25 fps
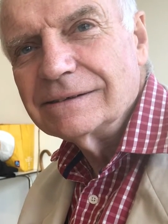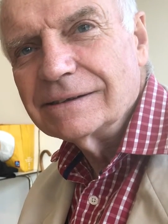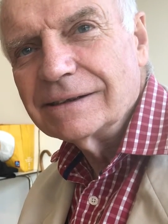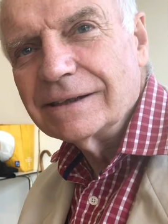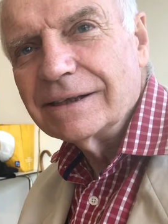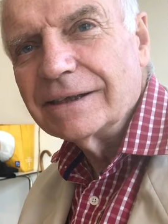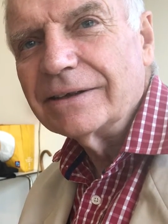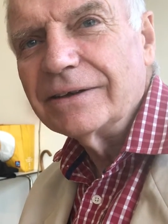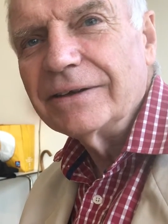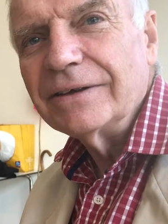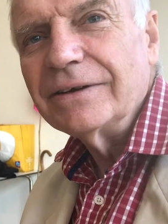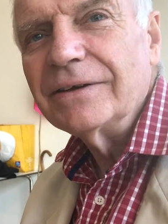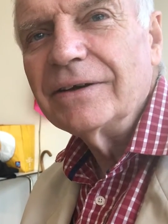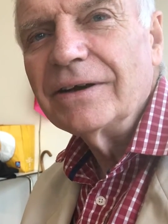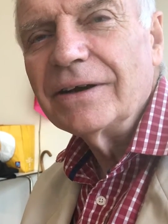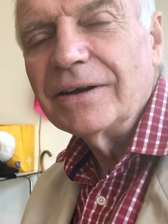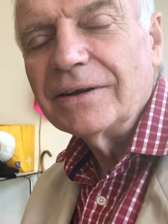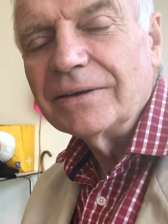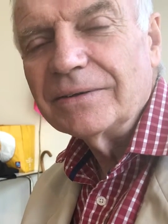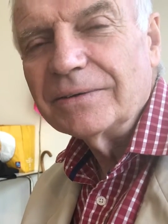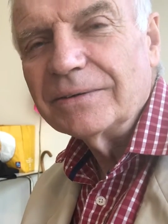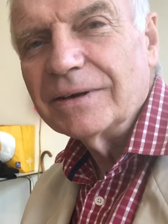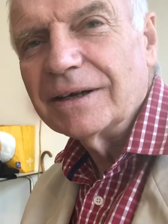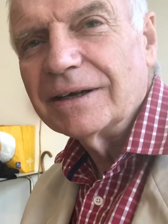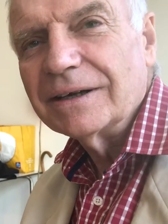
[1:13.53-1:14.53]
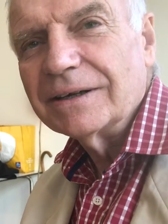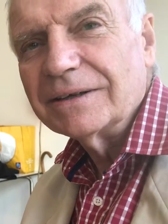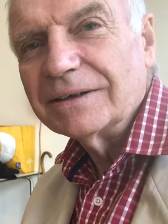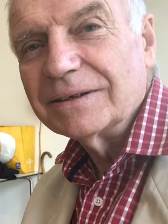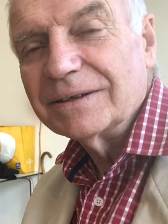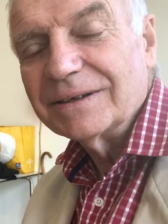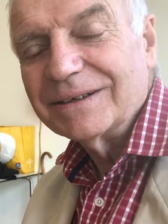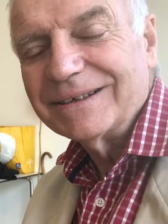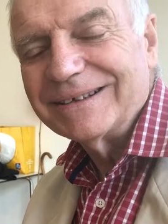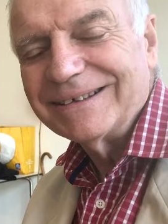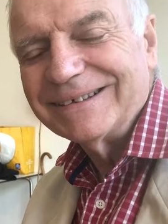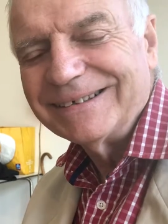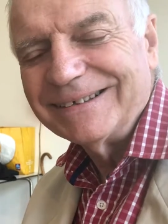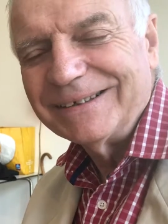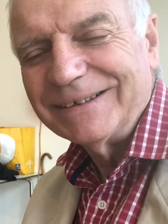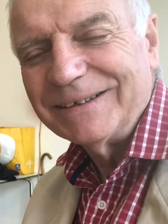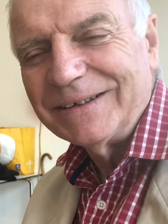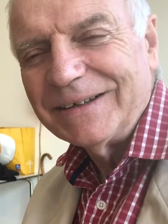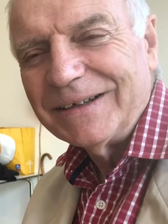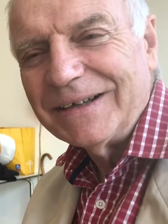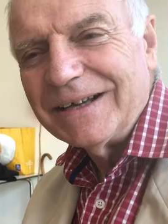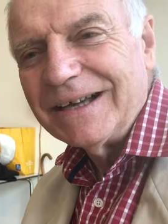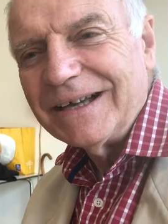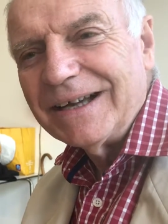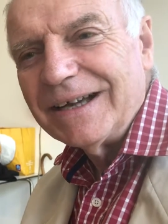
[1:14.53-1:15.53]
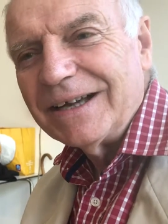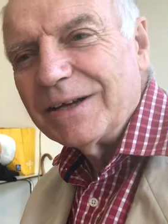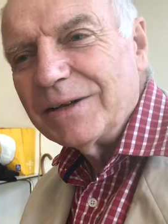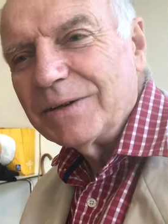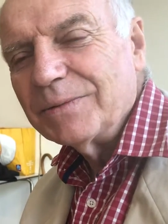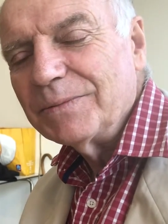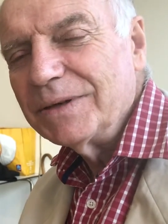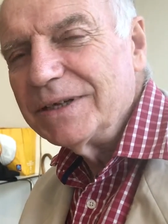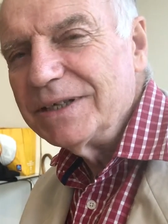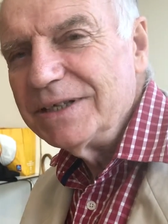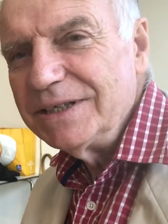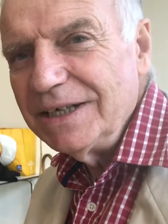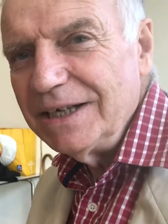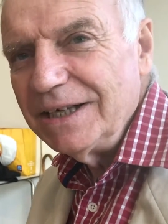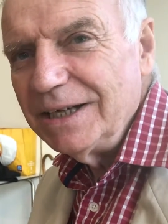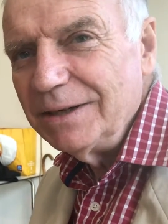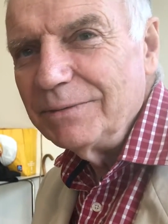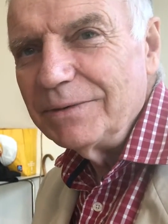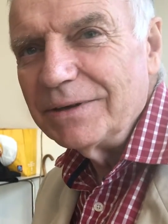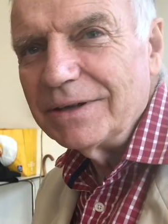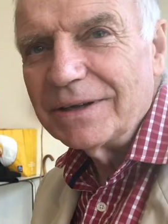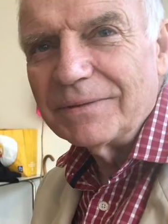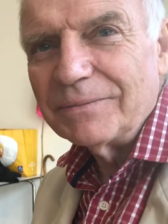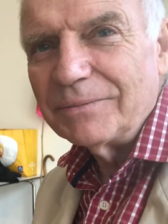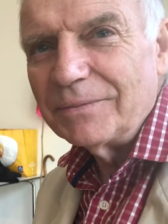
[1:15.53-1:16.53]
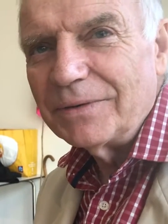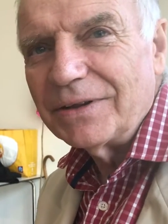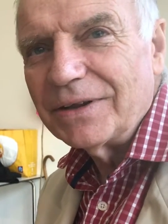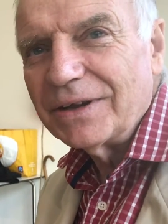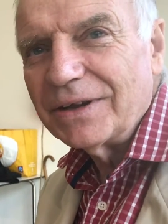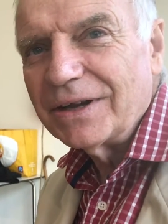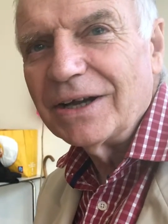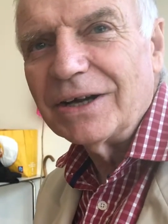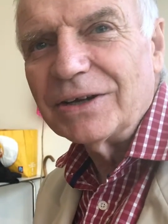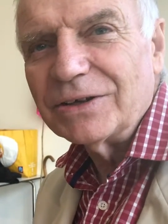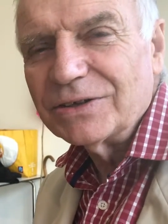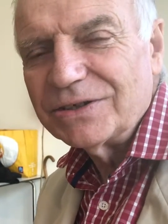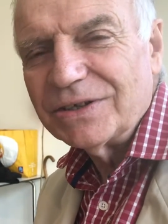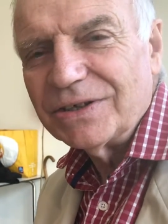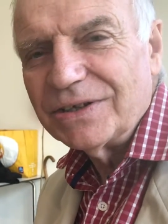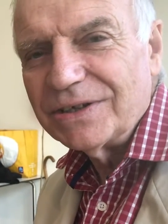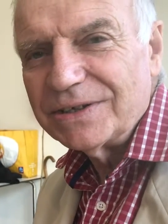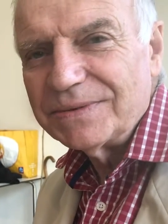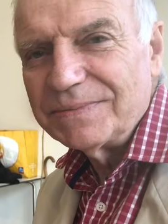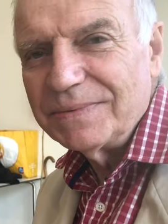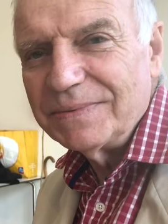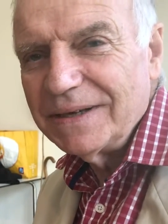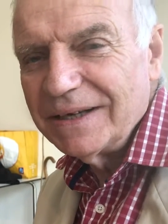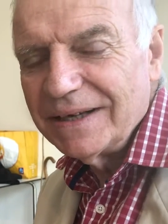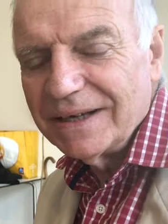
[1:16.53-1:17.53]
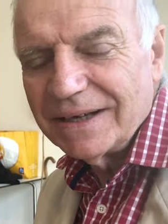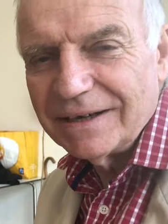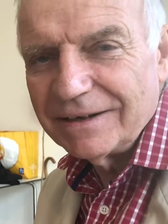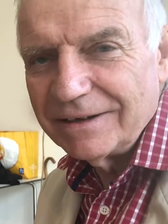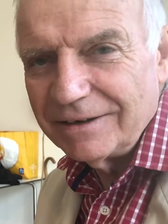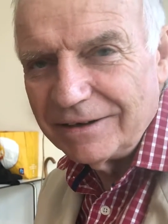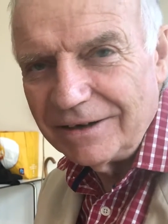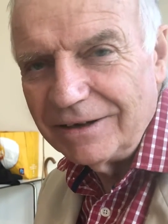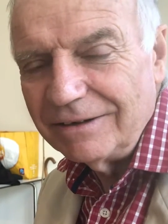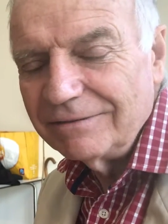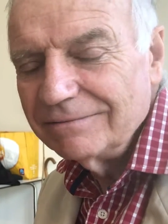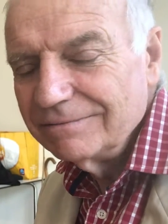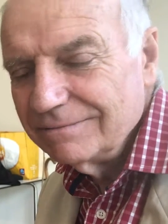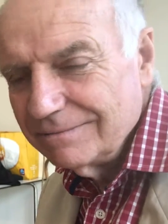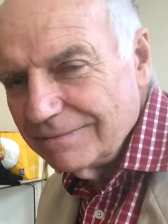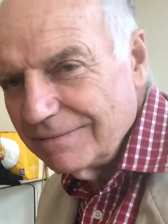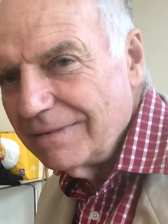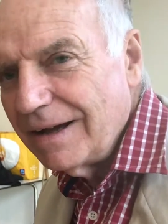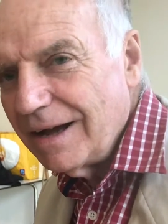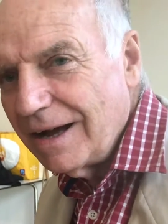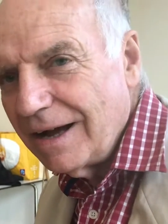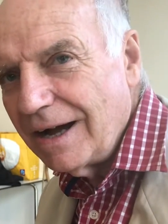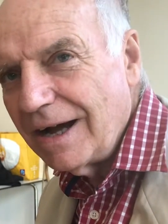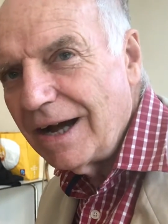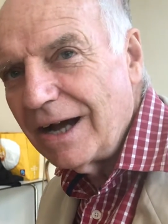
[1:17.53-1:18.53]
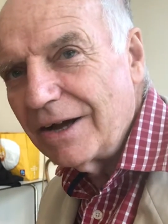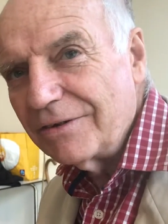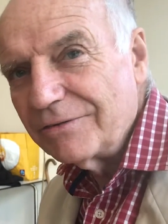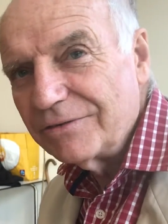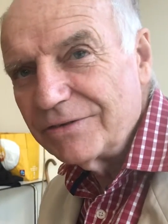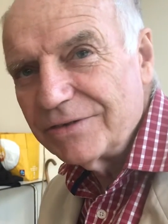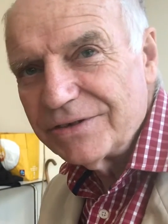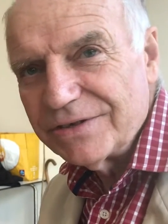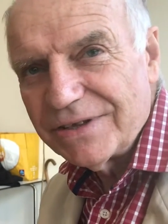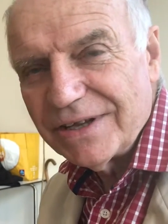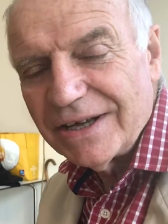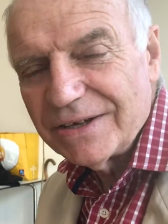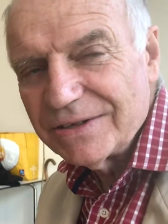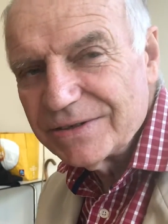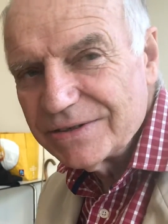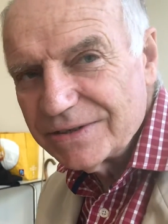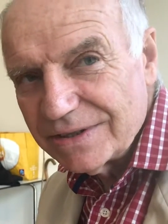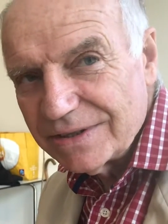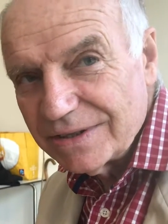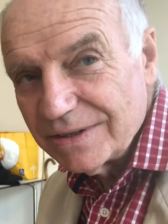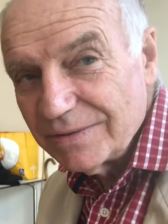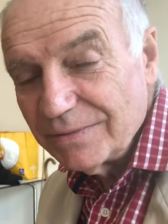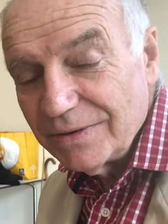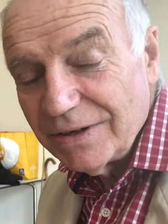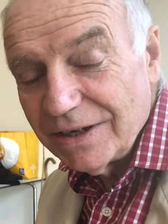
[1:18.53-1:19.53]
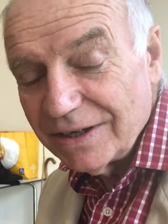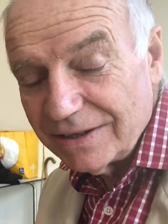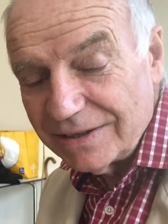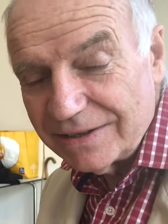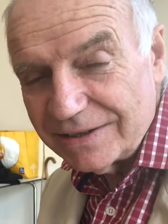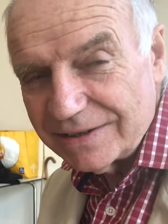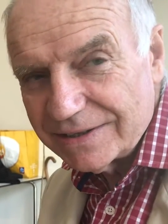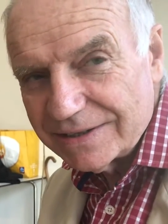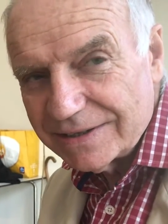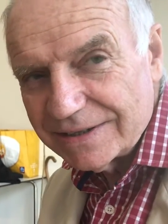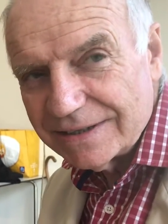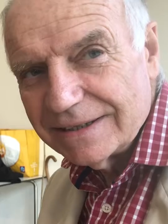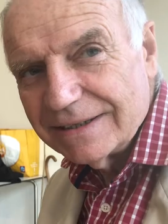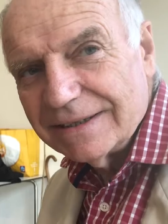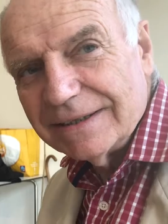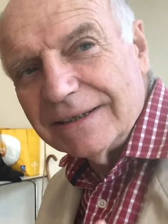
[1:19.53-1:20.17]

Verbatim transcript: Yeah, no, no. Uh, we're dealing with a, with a culture that's been going, you know, hundreds, thousands of years.